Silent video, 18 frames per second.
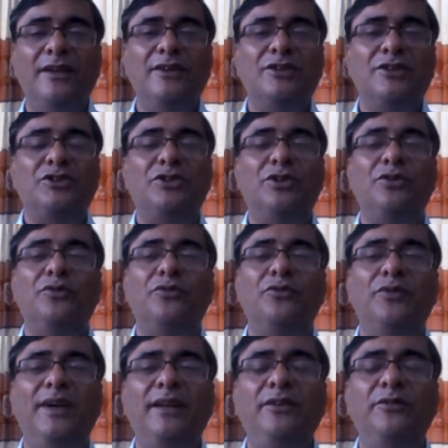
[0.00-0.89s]
So
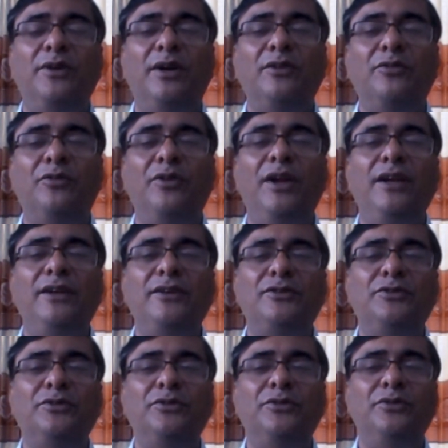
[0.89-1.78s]
when you are
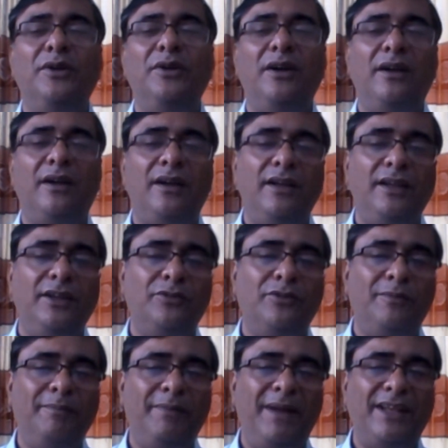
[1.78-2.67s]
going to
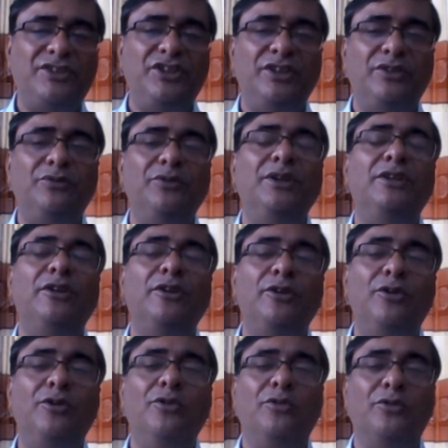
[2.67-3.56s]
match it with
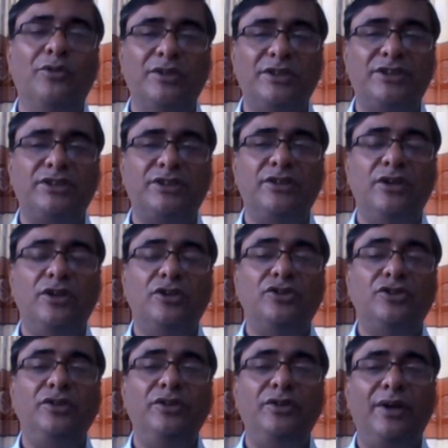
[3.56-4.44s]
low notes,
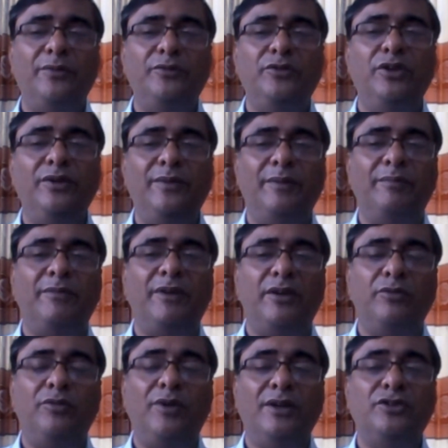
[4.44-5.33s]
so you have to
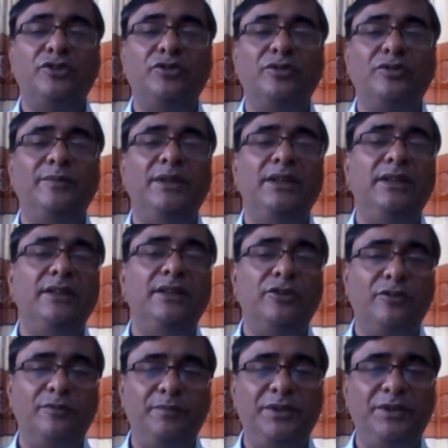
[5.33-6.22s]
remember what should be
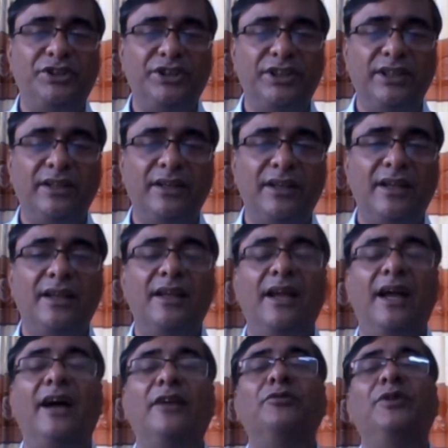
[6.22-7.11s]
your pitching,
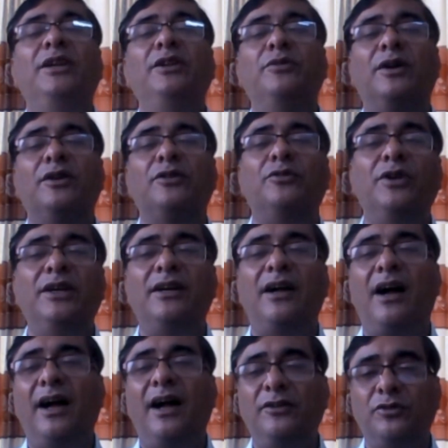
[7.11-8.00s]
and when you are going
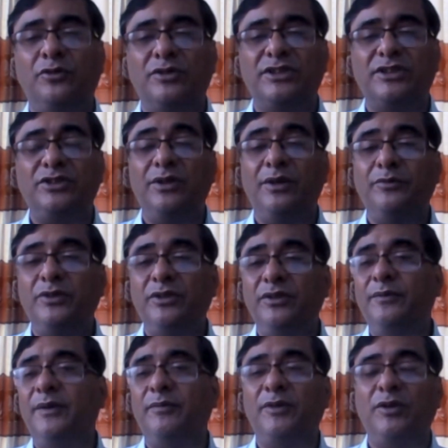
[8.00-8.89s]
high notes, you have to
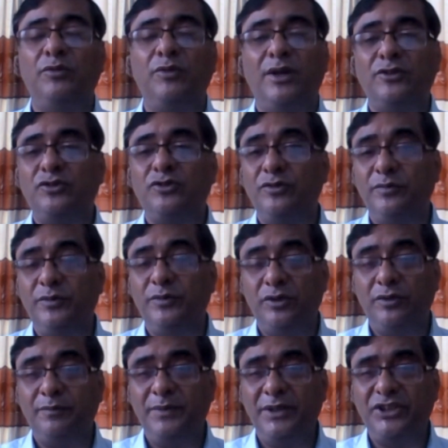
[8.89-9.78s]
remember what should be
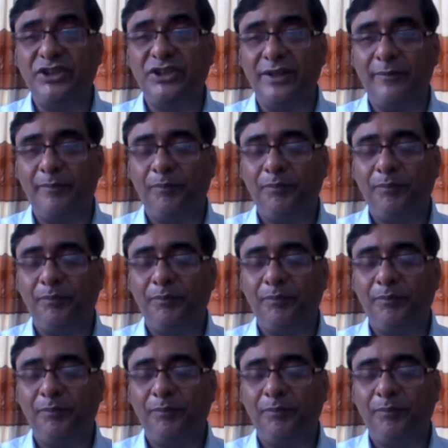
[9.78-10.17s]
your pitching.